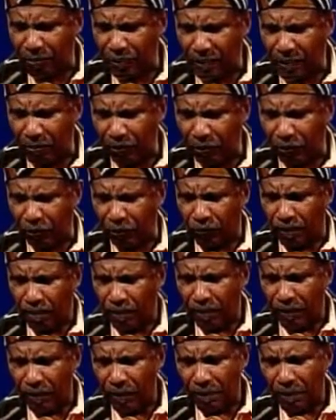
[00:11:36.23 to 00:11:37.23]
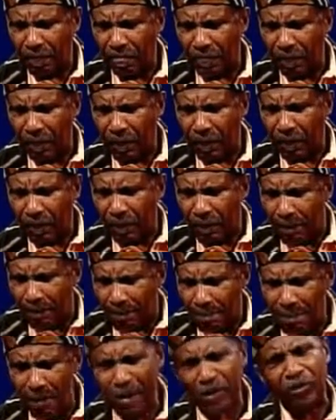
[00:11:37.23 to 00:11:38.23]
of people,
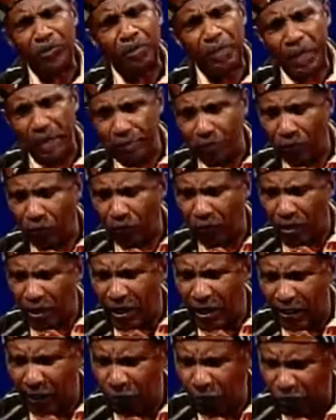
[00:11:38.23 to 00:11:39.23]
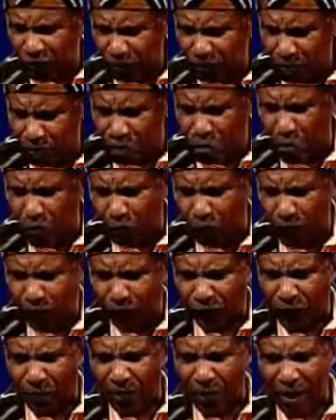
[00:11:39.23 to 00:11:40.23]
much people, and was moved
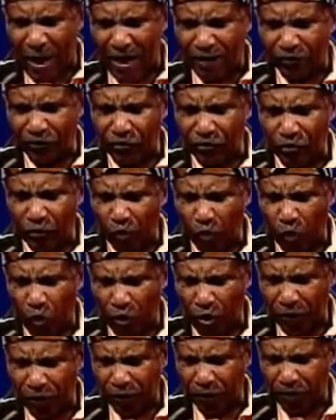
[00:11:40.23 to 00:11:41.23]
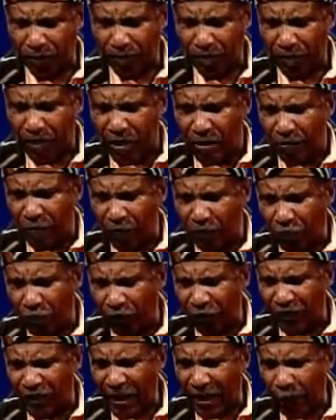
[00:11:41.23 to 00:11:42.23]
with compassion toward them
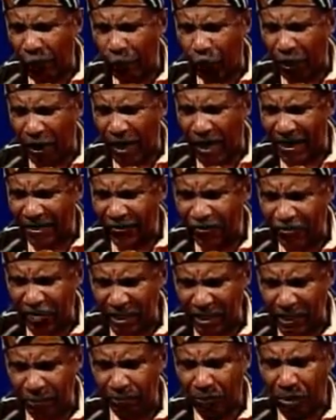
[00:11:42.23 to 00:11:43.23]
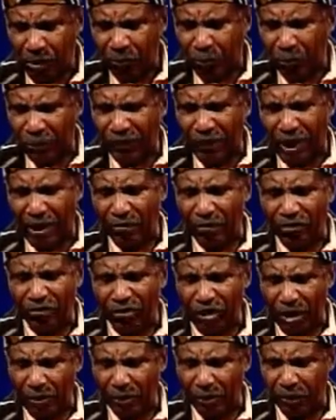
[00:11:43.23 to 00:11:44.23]
because they were as sheep without a
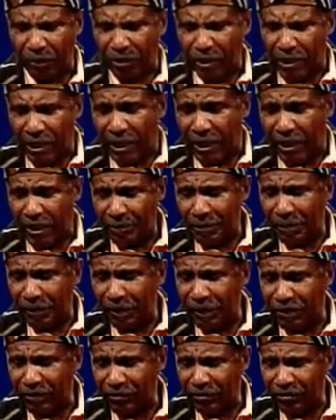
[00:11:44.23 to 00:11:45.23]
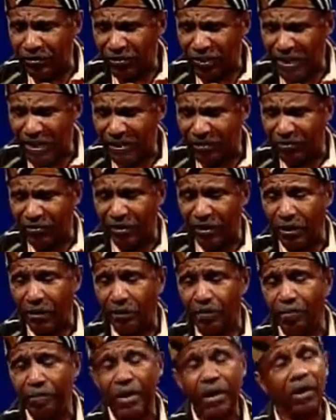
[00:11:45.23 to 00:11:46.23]
shepherd. And he began to teach
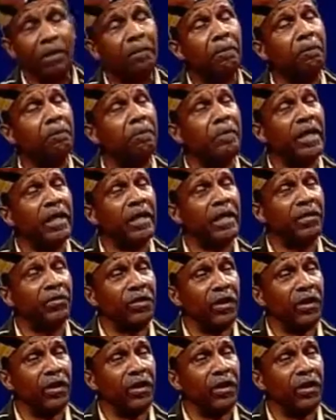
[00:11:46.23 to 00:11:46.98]
them many